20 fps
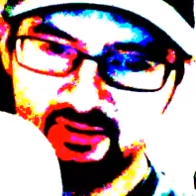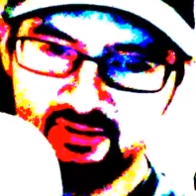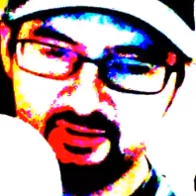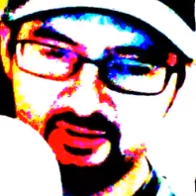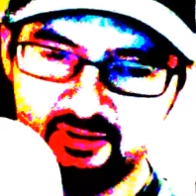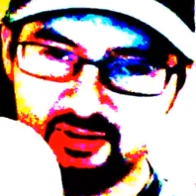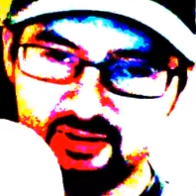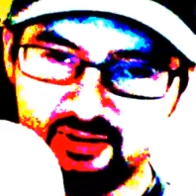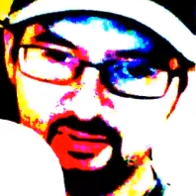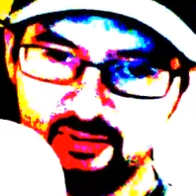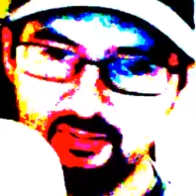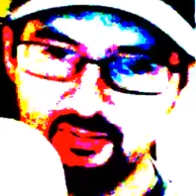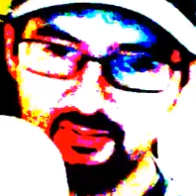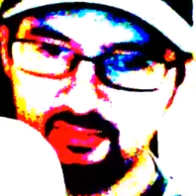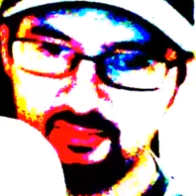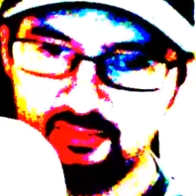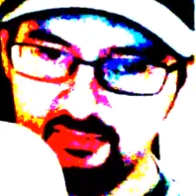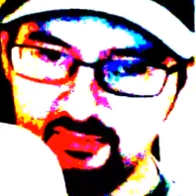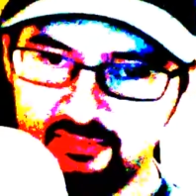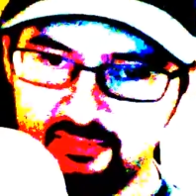
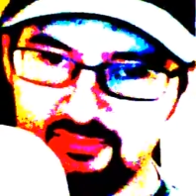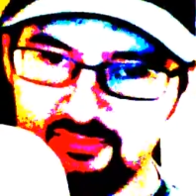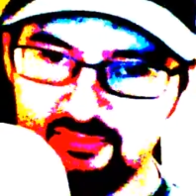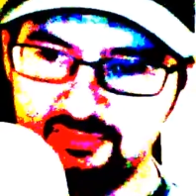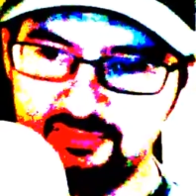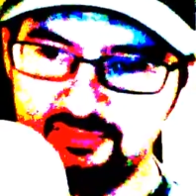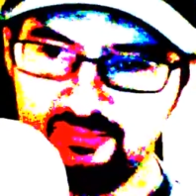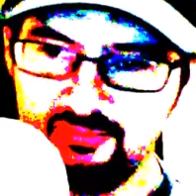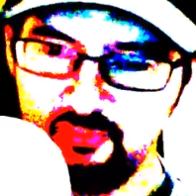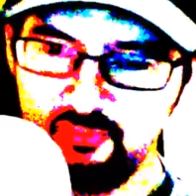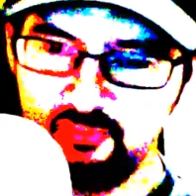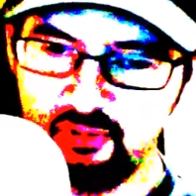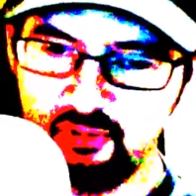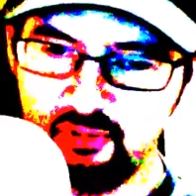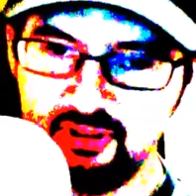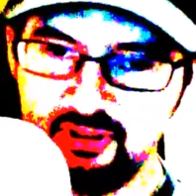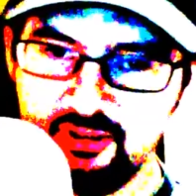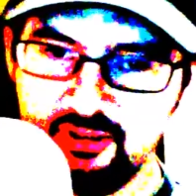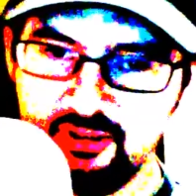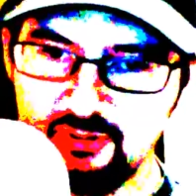So
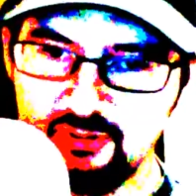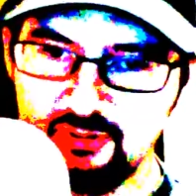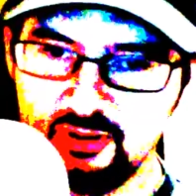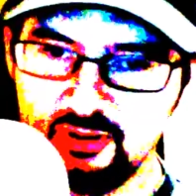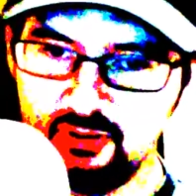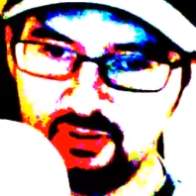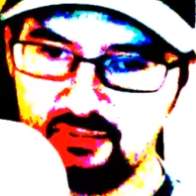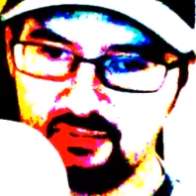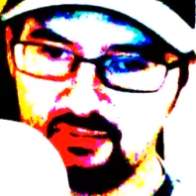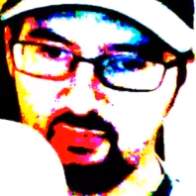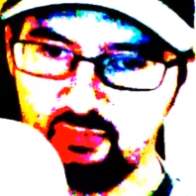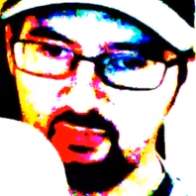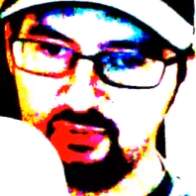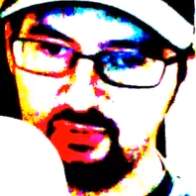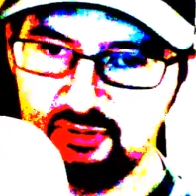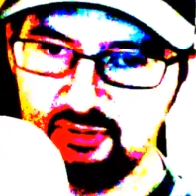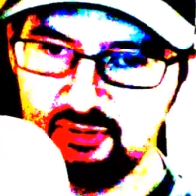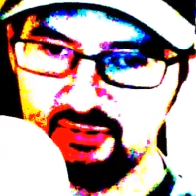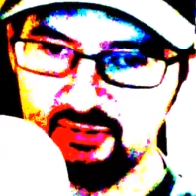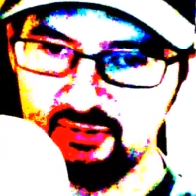really there's two different
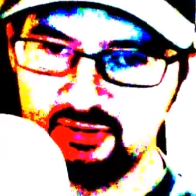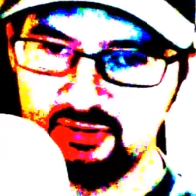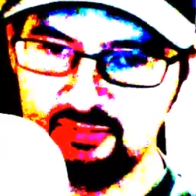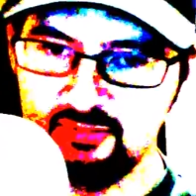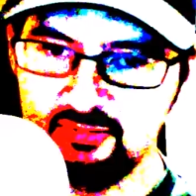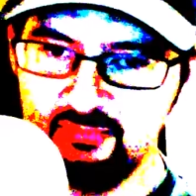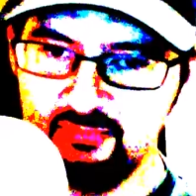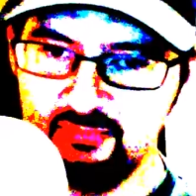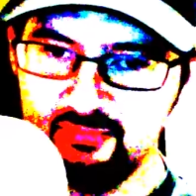worlds.